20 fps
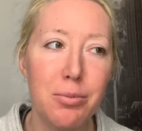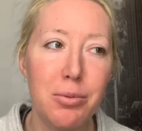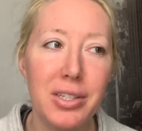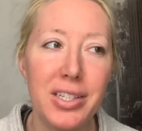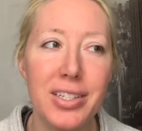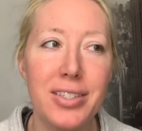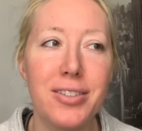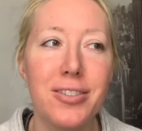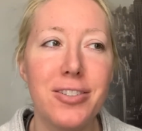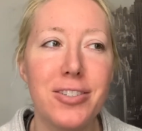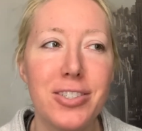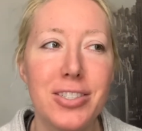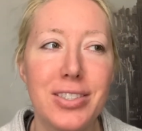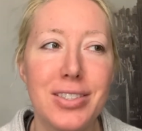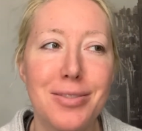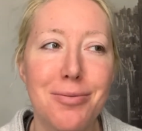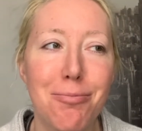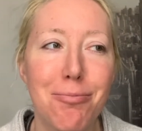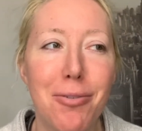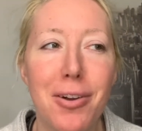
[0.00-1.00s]
but these are
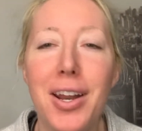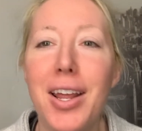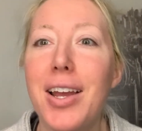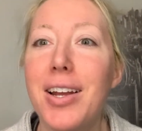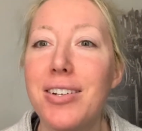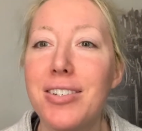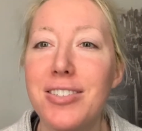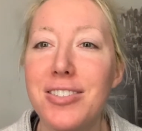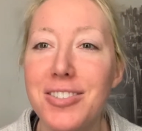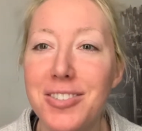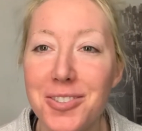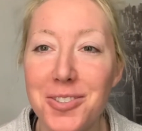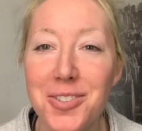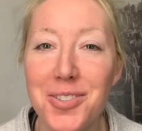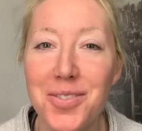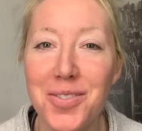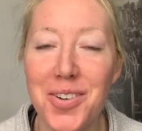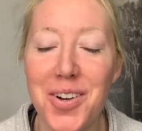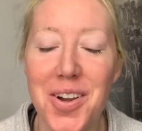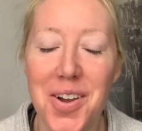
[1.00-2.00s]
just what I had to choose
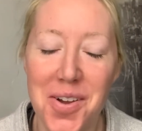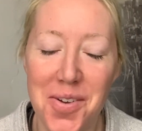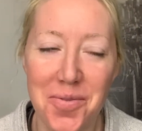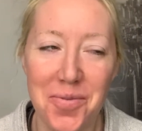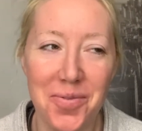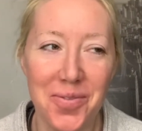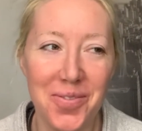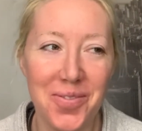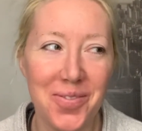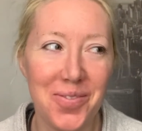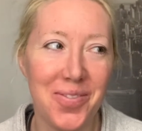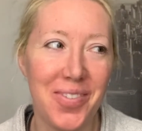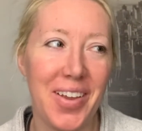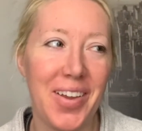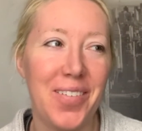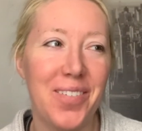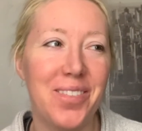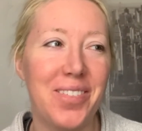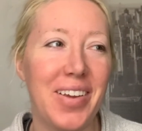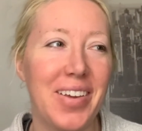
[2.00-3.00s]
from,
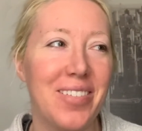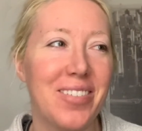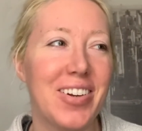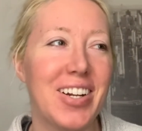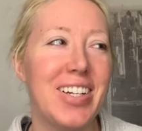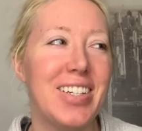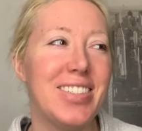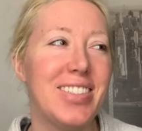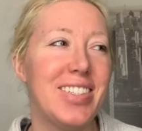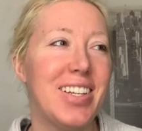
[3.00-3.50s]
like favorites.